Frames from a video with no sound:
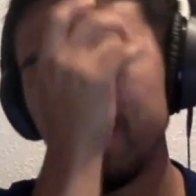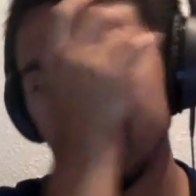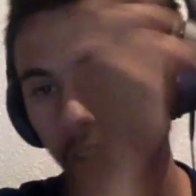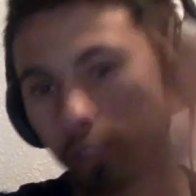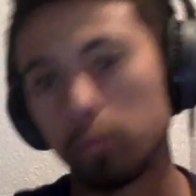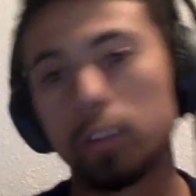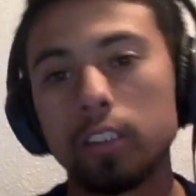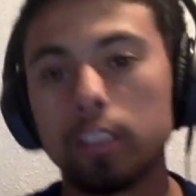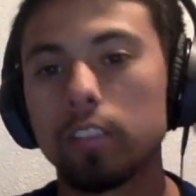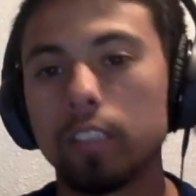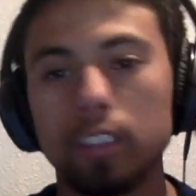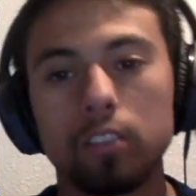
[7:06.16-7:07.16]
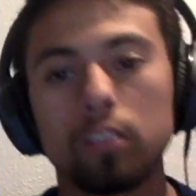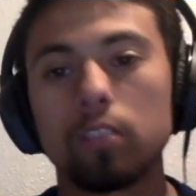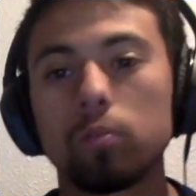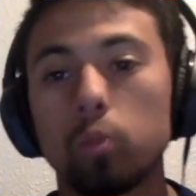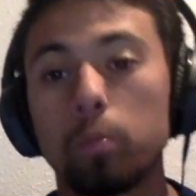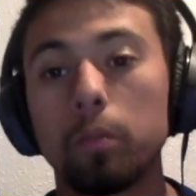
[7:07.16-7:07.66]
It's weird, that's just
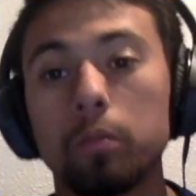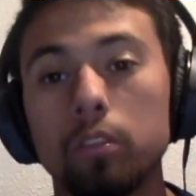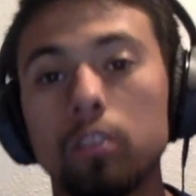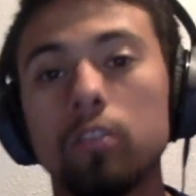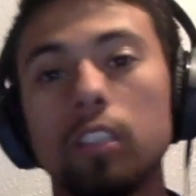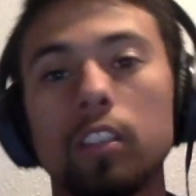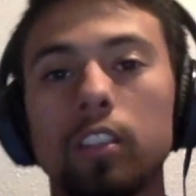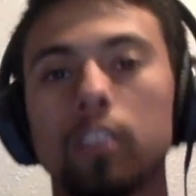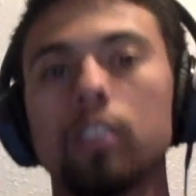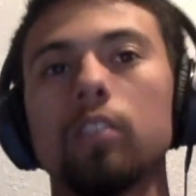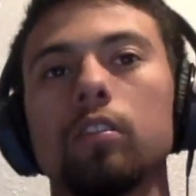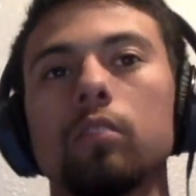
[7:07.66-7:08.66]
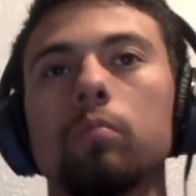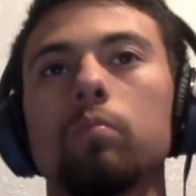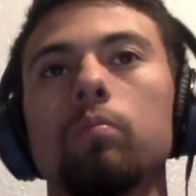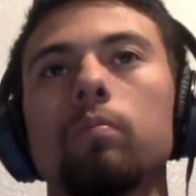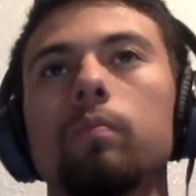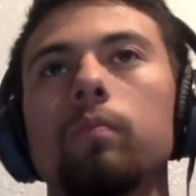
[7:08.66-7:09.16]
what people do. They think that,
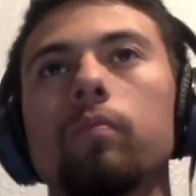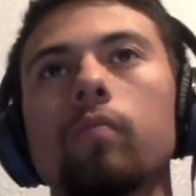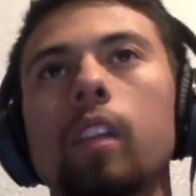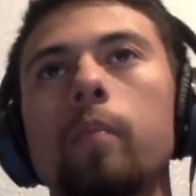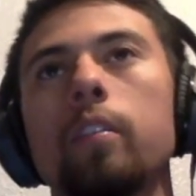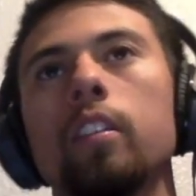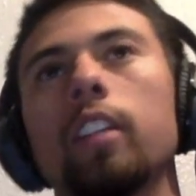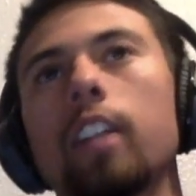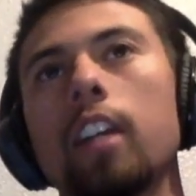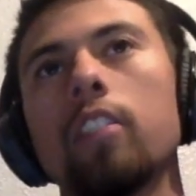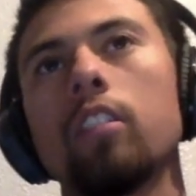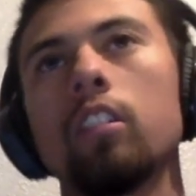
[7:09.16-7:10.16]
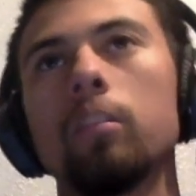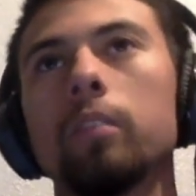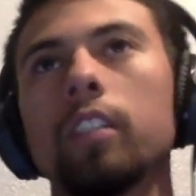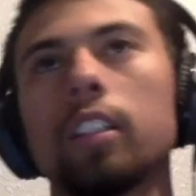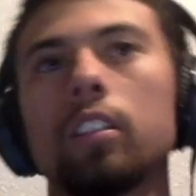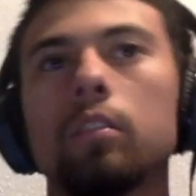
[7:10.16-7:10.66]
I mean, they kind of are
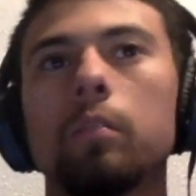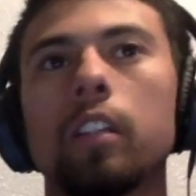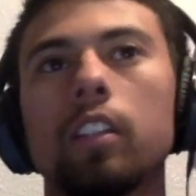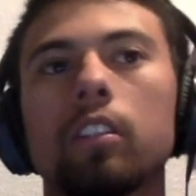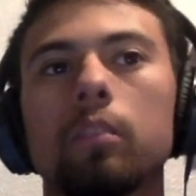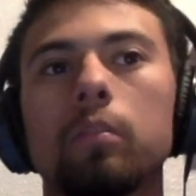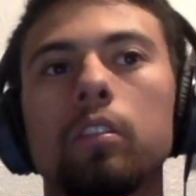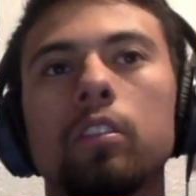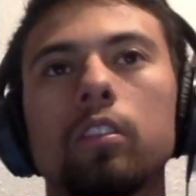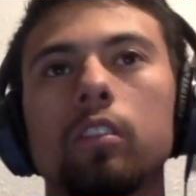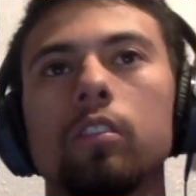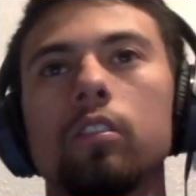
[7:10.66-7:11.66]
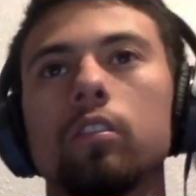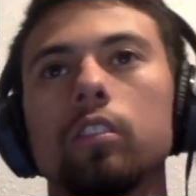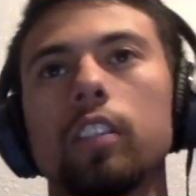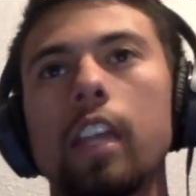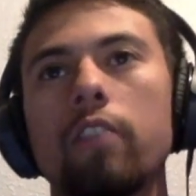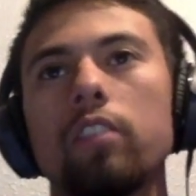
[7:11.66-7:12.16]
protected behind the computer, because, you know, you
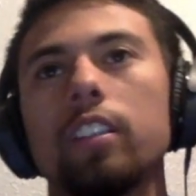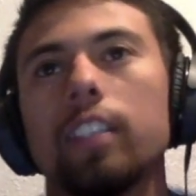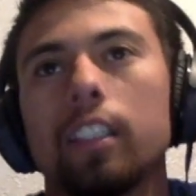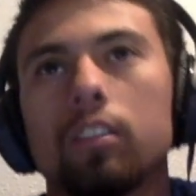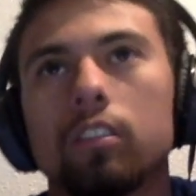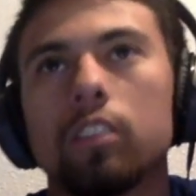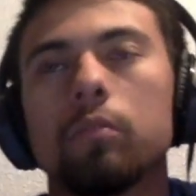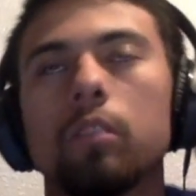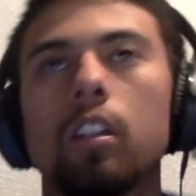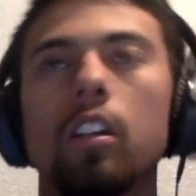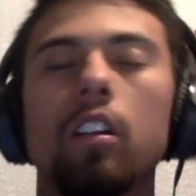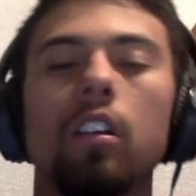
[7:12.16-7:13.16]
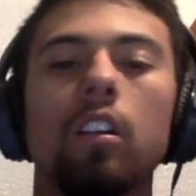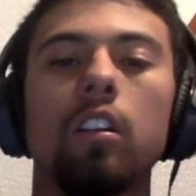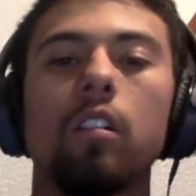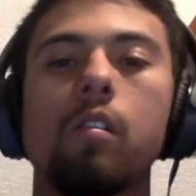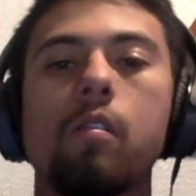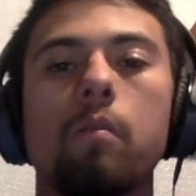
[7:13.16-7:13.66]
can't really get to them,
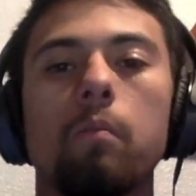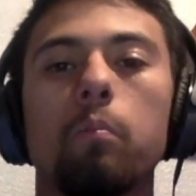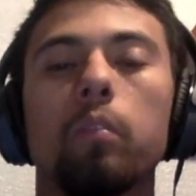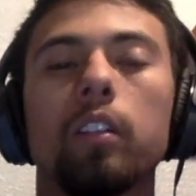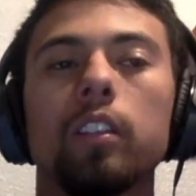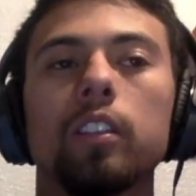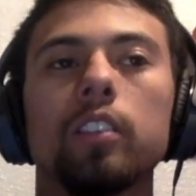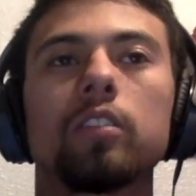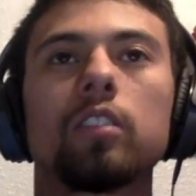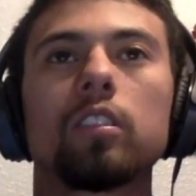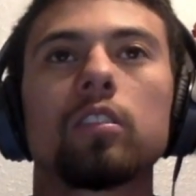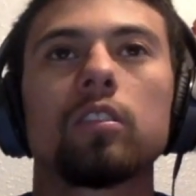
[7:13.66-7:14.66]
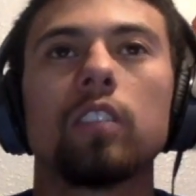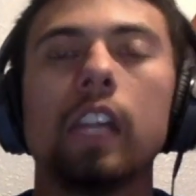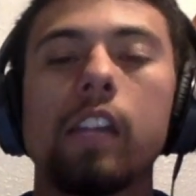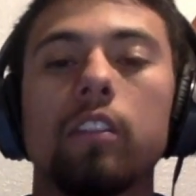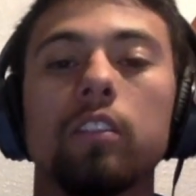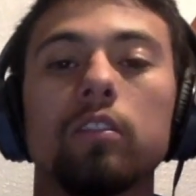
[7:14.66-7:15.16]
but it's just, I
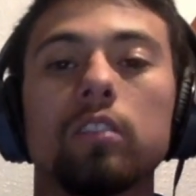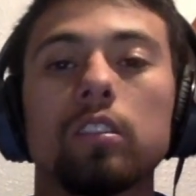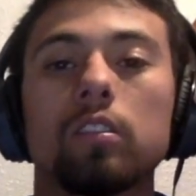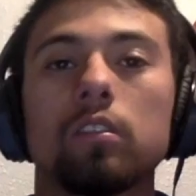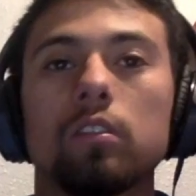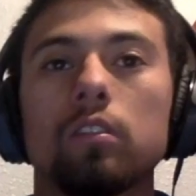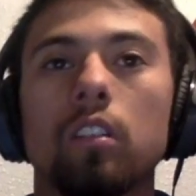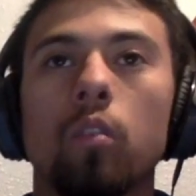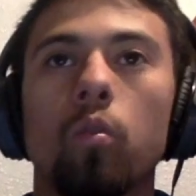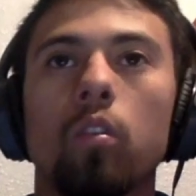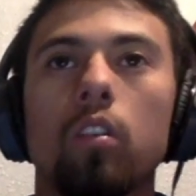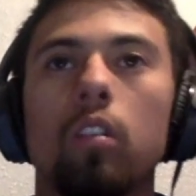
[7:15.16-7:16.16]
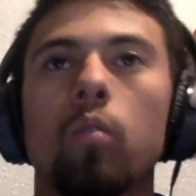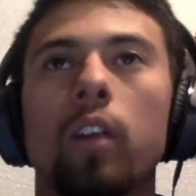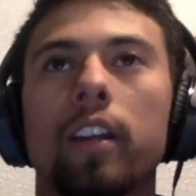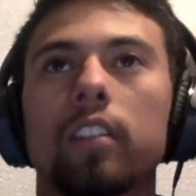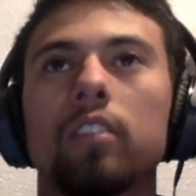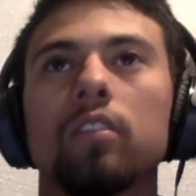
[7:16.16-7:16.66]
don't know, it's just a
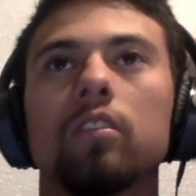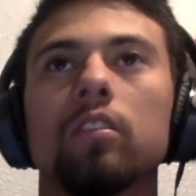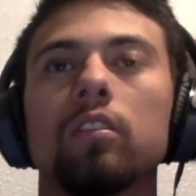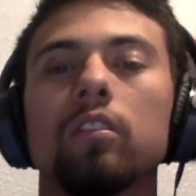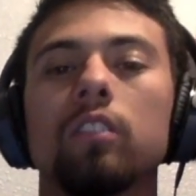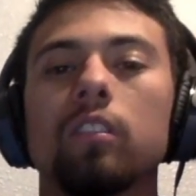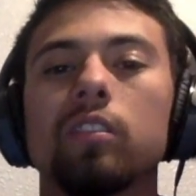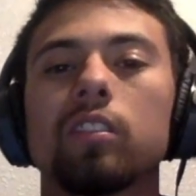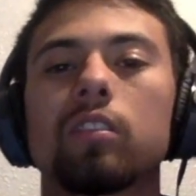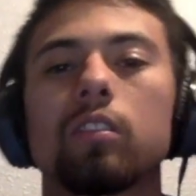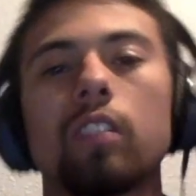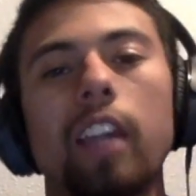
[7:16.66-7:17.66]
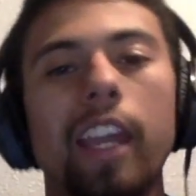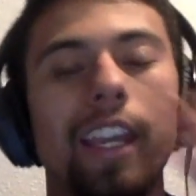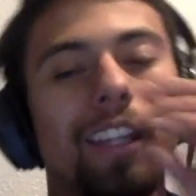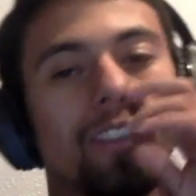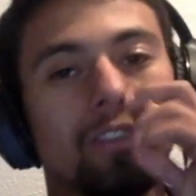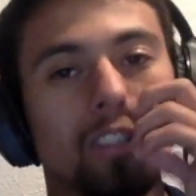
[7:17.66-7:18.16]
whack thing to do, you know, just hate
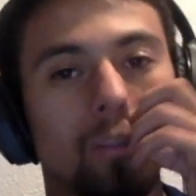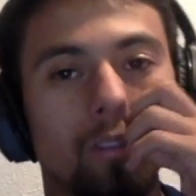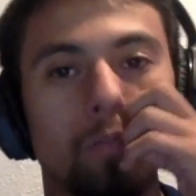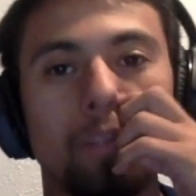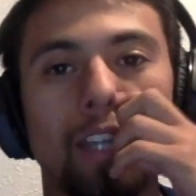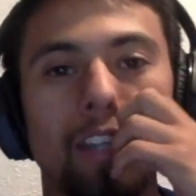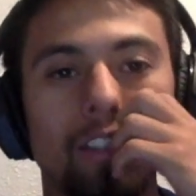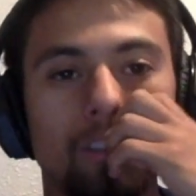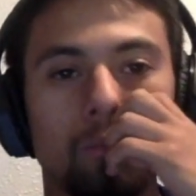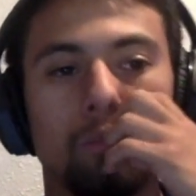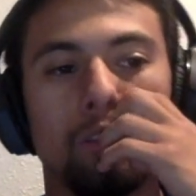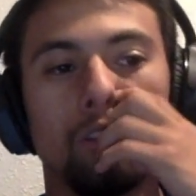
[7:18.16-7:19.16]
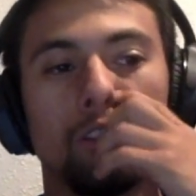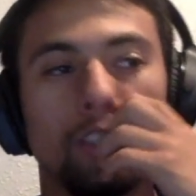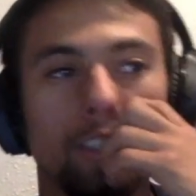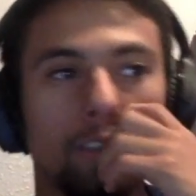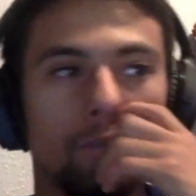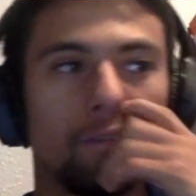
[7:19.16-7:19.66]
on someone behind the computer. Like,